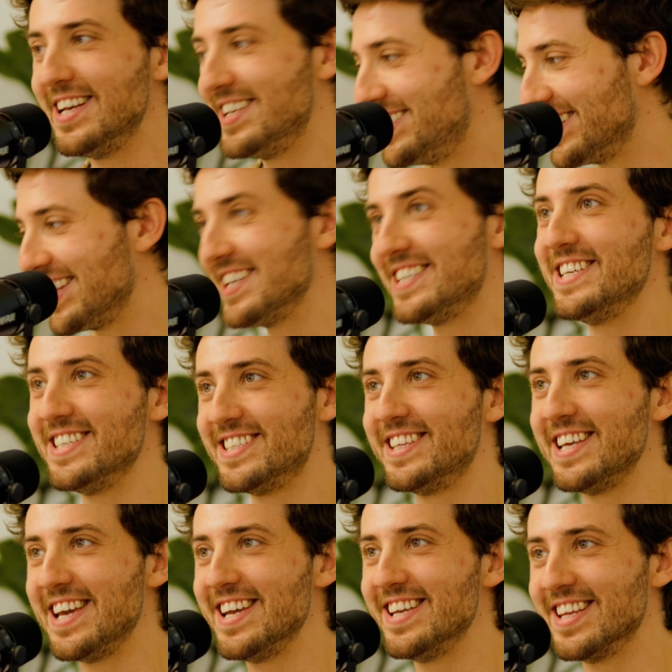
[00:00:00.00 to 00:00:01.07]
This is
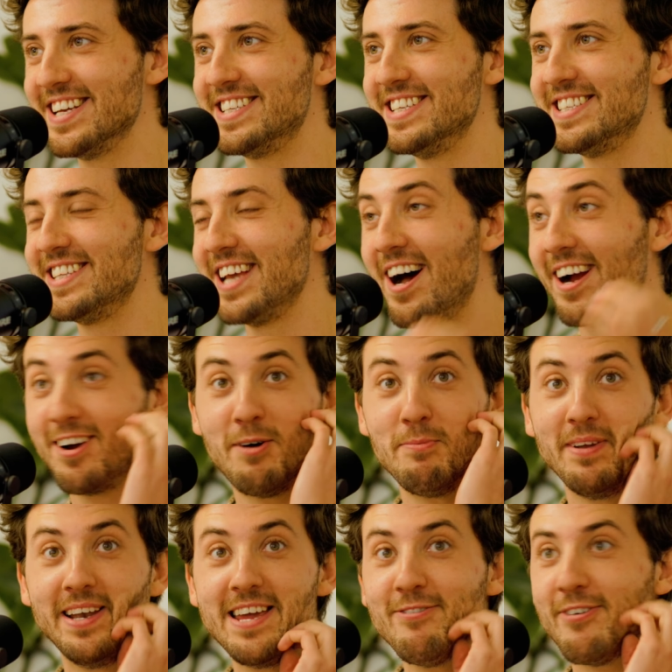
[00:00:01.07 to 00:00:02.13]
the I
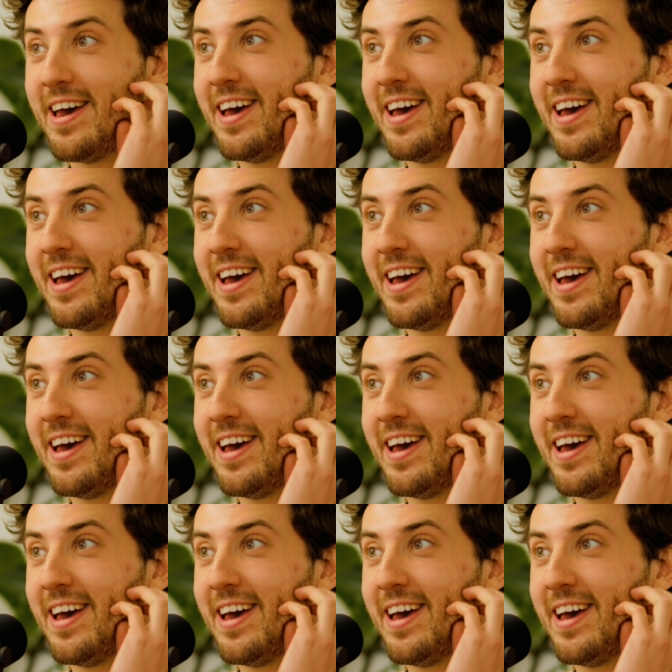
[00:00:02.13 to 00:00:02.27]
can't believe